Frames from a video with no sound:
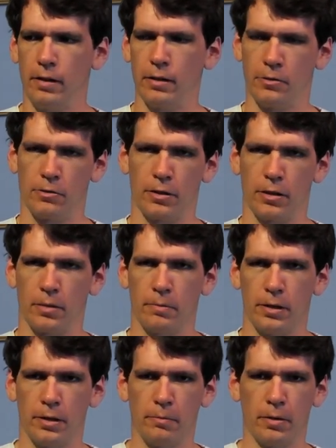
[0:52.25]
interests
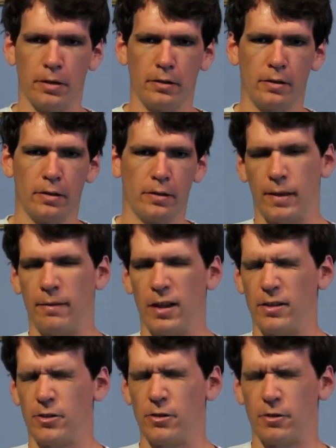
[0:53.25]
me, but I'm
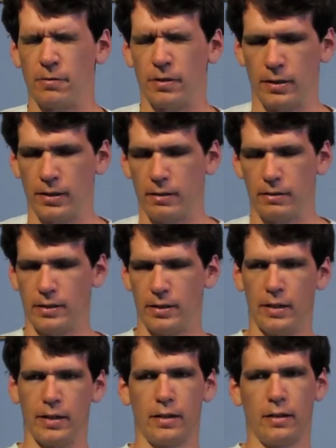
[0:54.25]
not sure if it
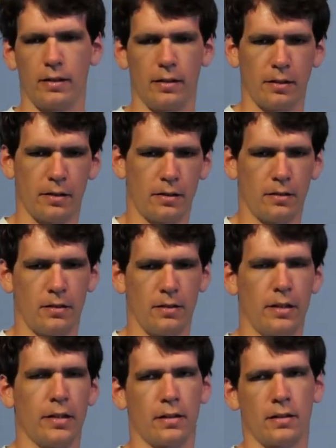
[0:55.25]
like
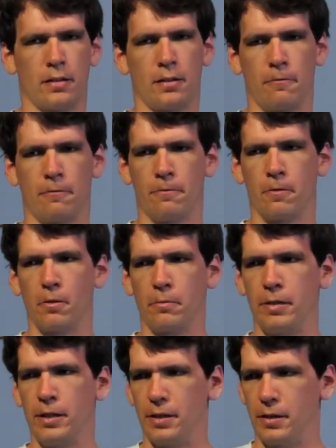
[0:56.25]
clicks for
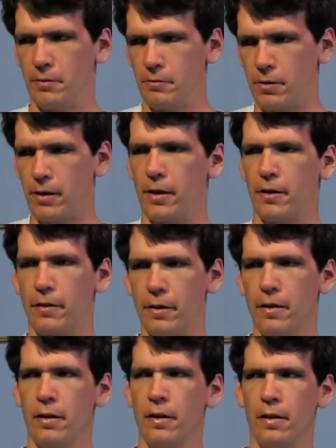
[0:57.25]
me
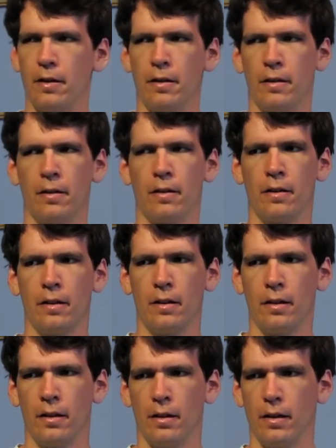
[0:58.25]
where
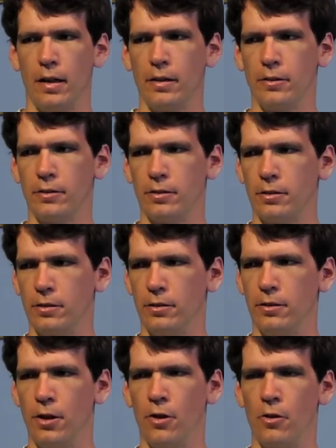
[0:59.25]
I just
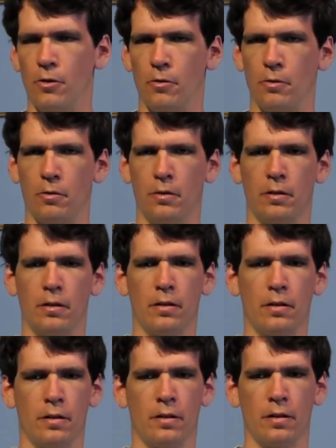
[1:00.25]
know
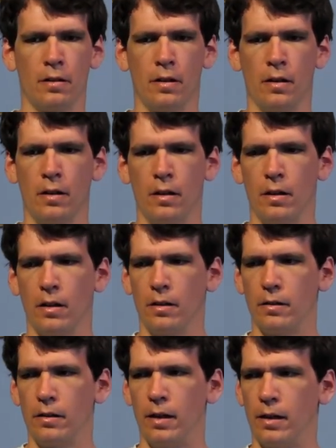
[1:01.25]

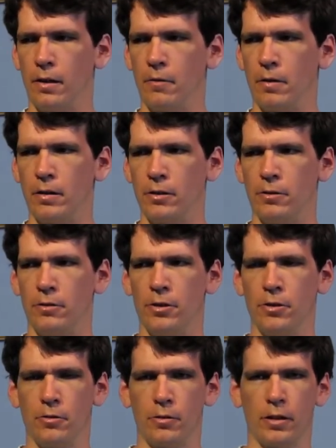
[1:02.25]
that I want to
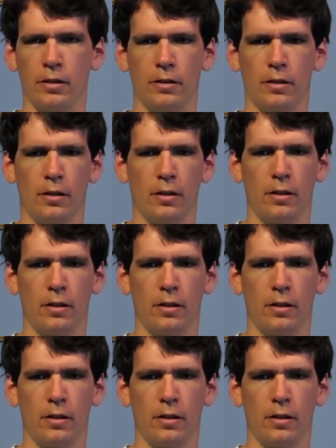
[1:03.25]
do it.